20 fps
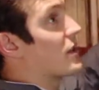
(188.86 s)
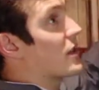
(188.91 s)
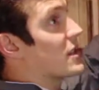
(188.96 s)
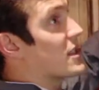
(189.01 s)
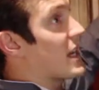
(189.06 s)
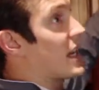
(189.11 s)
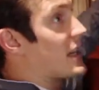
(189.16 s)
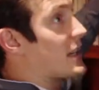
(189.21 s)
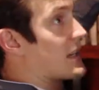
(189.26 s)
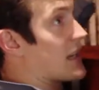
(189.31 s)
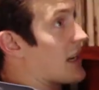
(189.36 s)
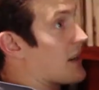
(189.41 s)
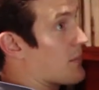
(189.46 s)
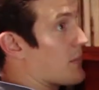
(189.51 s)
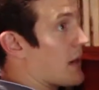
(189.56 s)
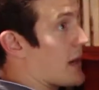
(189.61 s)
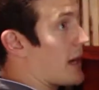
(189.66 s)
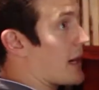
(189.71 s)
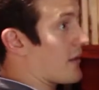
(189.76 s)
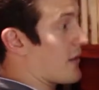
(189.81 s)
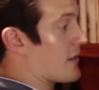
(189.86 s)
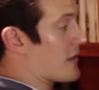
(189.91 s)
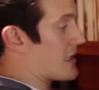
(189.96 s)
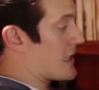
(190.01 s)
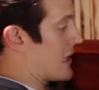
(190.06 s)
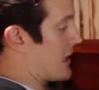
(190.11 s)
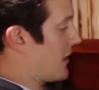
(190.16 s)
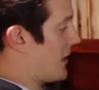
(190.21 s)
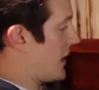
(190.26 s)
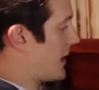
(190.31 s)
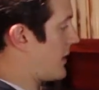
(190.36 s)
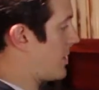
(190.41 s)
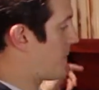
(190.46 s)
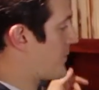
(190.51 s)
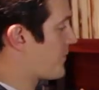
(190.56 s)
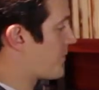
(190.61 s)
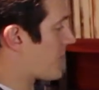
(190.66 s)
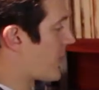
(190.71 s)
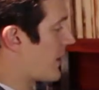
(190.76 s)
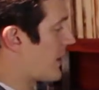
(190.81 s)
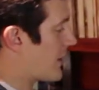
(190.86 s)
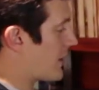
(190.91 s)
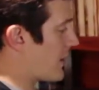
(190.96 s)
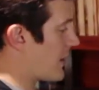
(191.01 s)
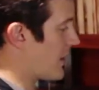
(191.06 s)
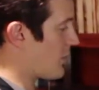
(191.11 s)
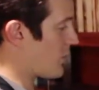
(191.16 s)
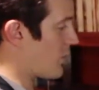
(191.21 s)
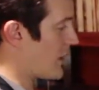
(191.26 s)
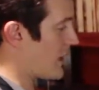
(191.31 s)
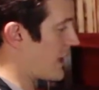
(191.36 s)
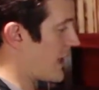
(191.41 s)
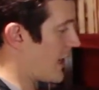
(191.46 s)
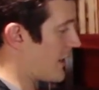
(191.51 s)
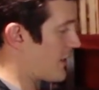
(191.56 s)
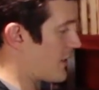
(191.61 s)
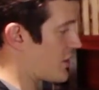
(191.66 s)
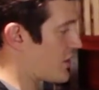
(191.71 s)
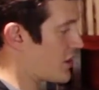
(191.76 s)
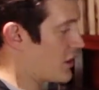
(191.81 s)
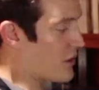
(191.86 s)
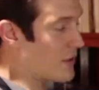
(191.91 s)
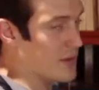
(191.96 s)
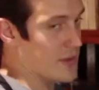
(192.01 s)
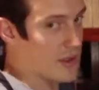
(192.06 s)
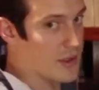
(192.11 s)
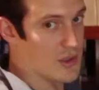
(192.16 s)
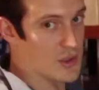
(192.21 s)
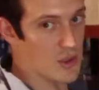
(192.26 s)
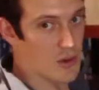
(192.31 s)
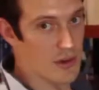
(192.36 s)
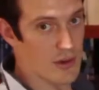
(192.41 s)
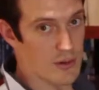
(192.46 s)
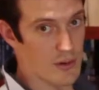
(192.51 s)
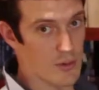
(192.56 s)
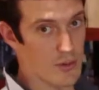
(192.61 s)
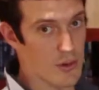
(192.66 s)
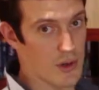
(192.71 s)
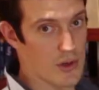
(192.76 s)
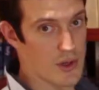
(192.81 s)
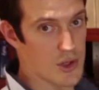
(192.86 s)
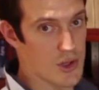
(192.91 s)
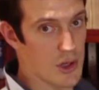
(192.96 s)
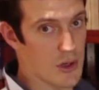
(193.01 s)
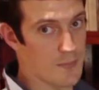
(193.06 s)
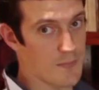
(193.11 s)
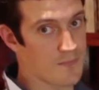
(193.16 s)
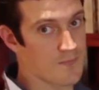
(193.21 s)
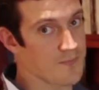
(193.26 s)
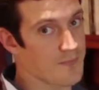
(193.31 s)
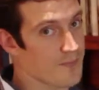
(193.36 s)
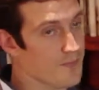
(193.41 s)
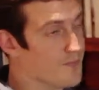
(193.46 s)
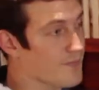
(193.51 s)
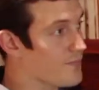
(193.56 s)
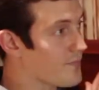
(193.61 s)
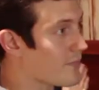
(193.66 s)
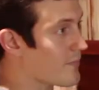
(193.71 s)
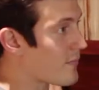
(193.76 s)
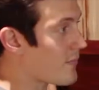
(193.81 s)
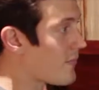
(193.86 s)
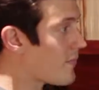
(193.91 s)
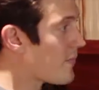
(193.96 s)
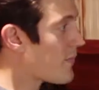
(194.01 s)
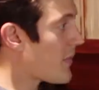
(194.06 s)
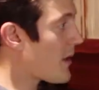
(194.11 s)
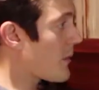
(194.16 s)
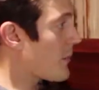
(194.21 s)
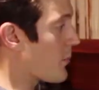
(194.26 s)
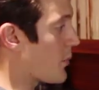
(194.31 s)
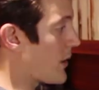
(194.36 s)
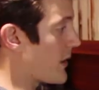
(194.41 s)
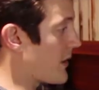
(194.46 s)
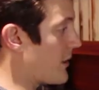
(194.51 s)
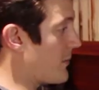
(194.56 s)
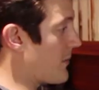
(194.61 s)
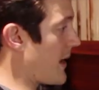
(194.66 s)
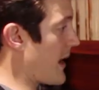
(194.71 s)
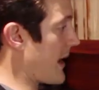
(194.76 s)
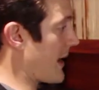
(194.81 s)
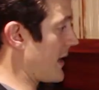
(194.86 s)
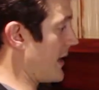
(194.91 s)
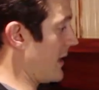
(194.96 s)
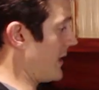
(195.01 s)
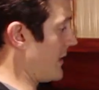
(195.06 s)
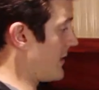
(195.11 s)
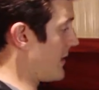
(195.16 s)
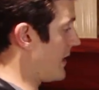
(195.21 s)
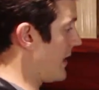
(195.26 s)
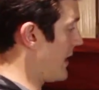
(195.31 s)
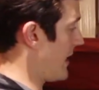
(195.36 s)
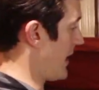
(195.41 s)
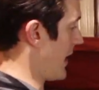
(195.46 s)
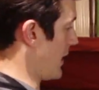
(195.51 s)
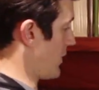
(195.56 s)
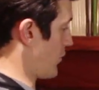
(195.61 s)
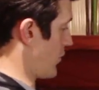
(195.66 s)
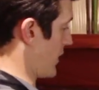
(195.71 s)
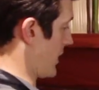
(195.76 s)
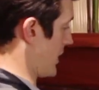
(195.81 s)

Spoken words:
unit, take down part of the ceiling, recut the shelves in a joinery workshop, bring them back in and